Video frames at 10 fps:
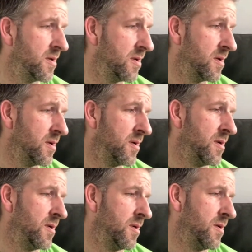
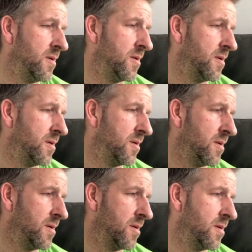
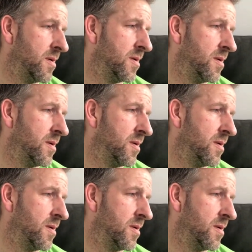No one is speaking in this clip.